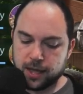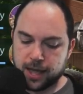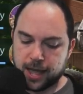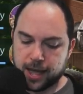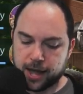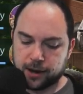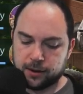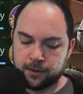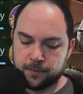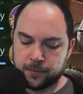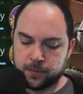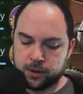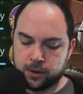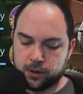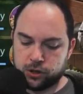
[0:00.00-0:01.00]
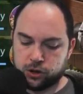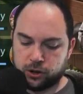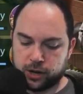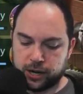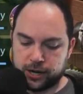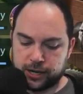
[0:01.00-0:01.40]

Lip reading: And you're going to